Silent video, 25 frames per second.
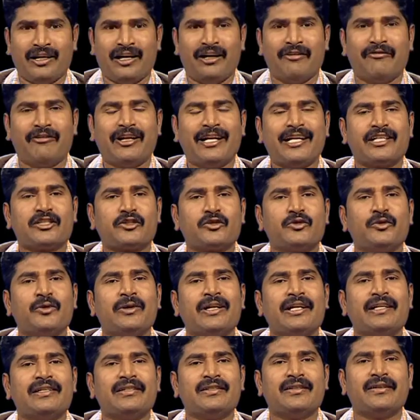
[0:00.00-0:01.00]
When a
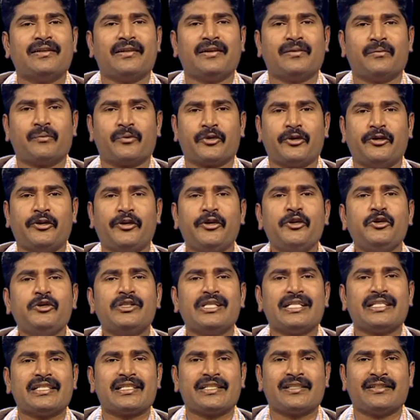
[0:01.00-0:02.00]
student
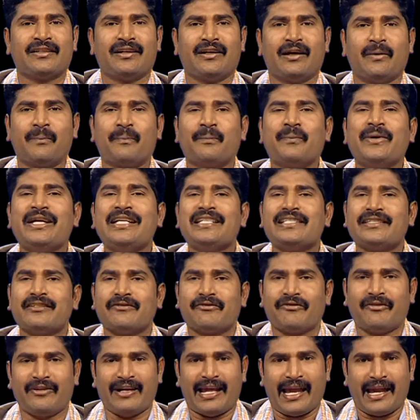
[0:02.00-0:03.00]
produces a piece
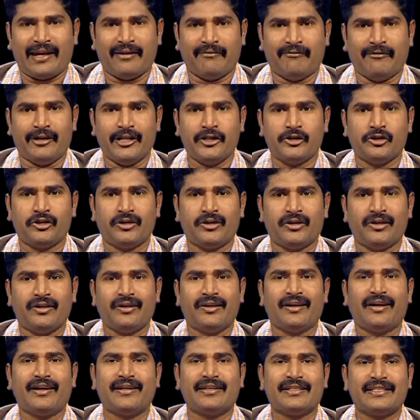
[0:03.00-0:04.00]
of language
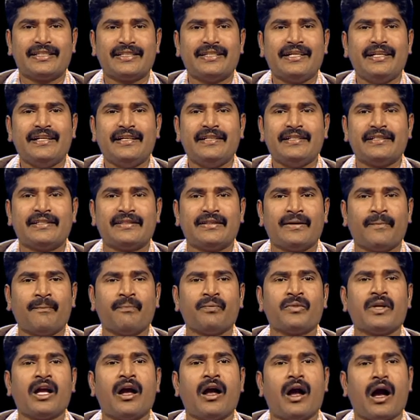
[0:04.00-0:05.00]
and sees
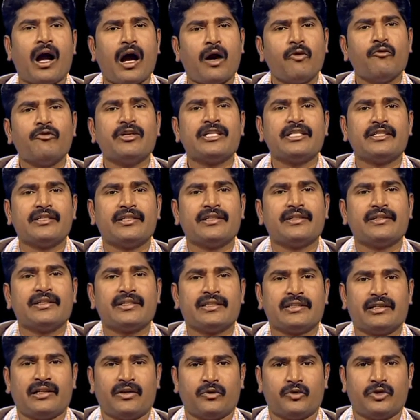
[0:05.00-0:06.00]
how it
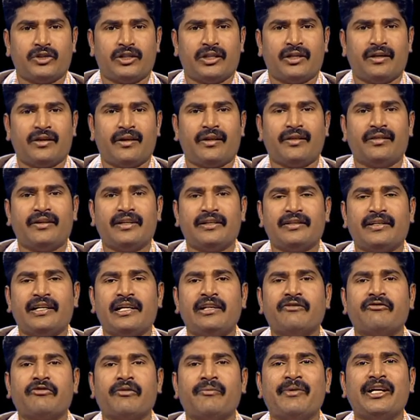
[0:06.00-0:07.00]
turns out, that
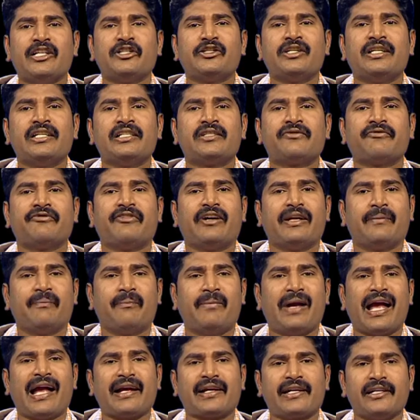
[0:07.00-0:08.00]
information is fed
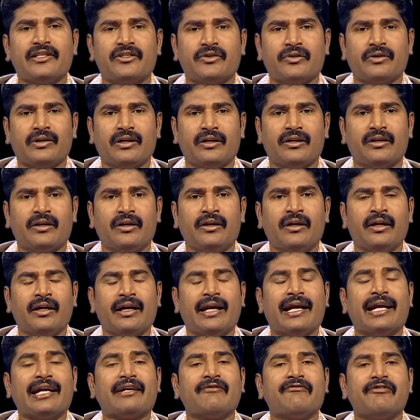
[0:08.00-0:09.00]
back into the
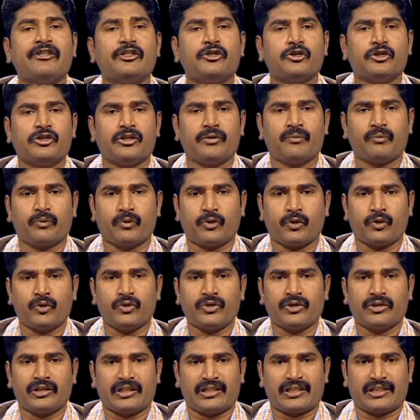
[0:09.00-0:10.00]
acquisition
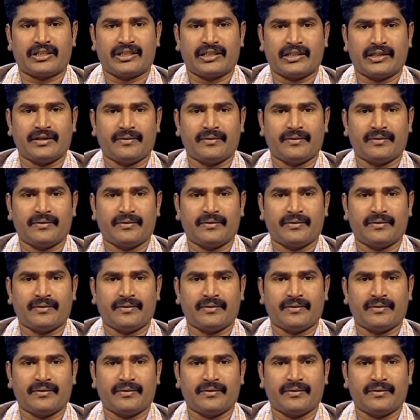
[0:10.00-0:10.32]
process.